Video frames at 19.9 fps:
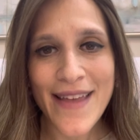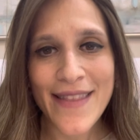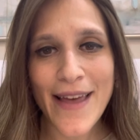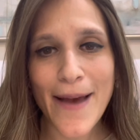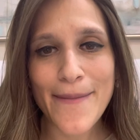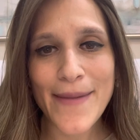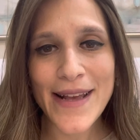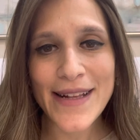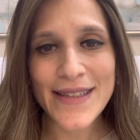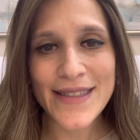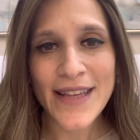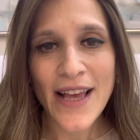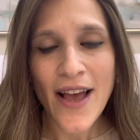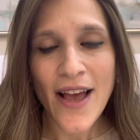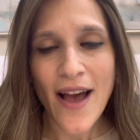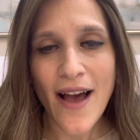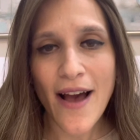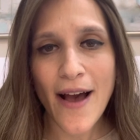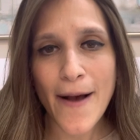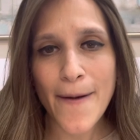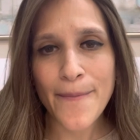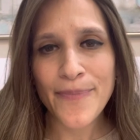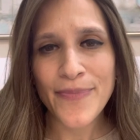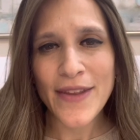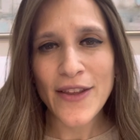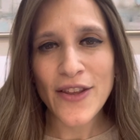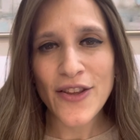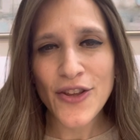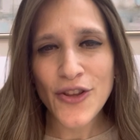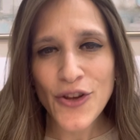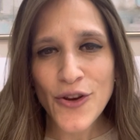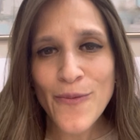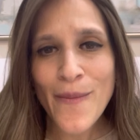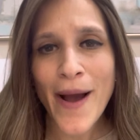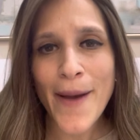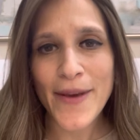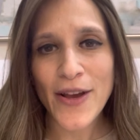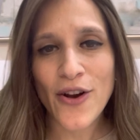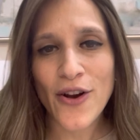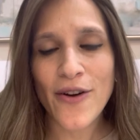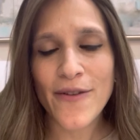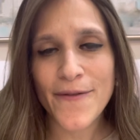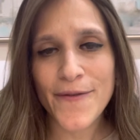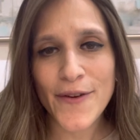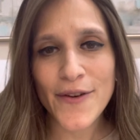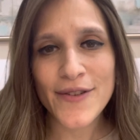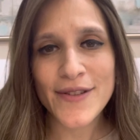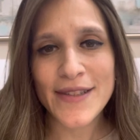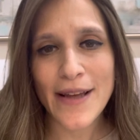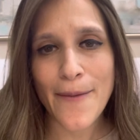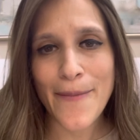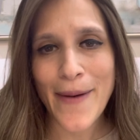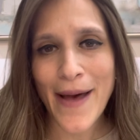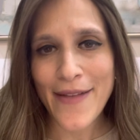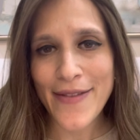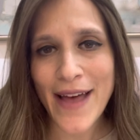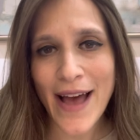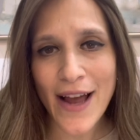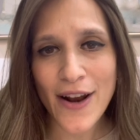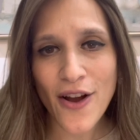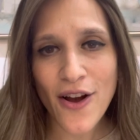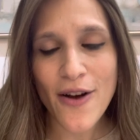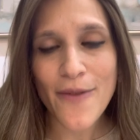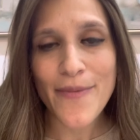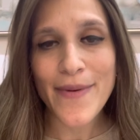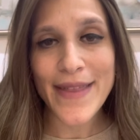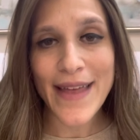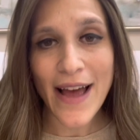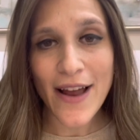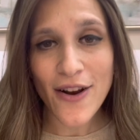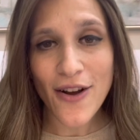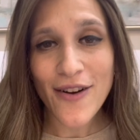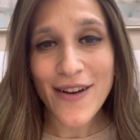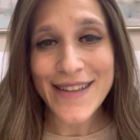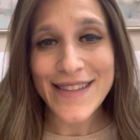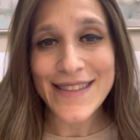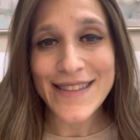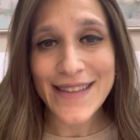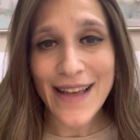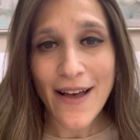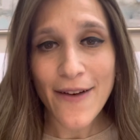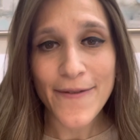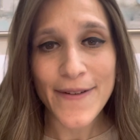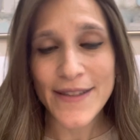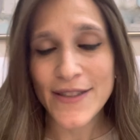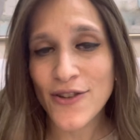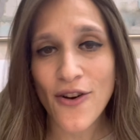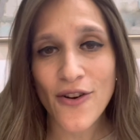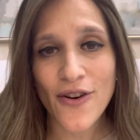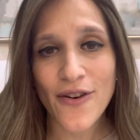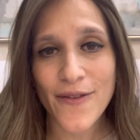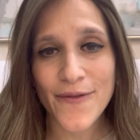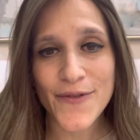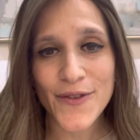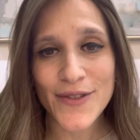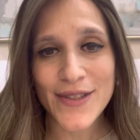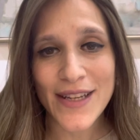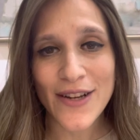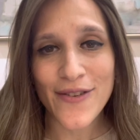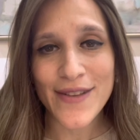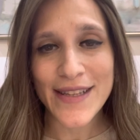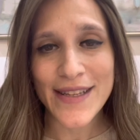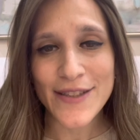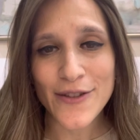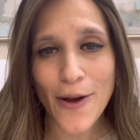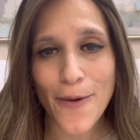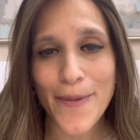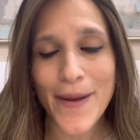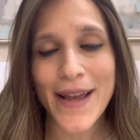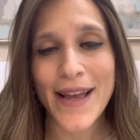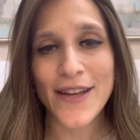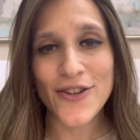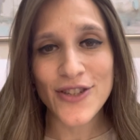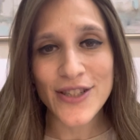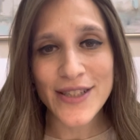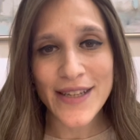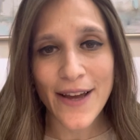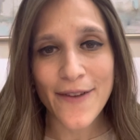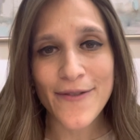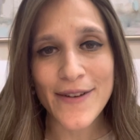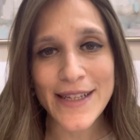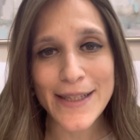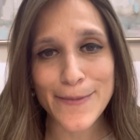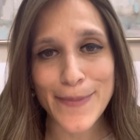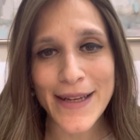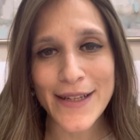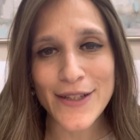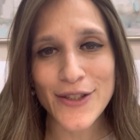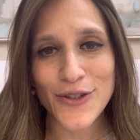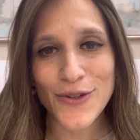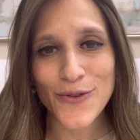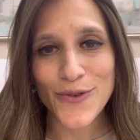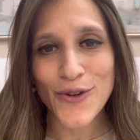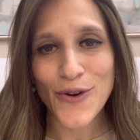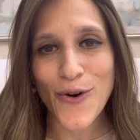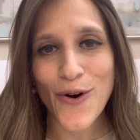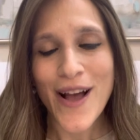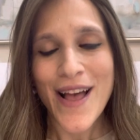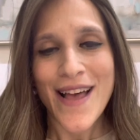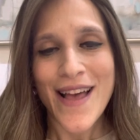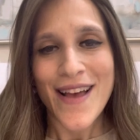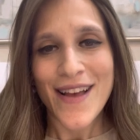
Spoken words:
That means you might be confused about the halacha, but the halacha itself is not confusing on this topic, and you should definitely speak to your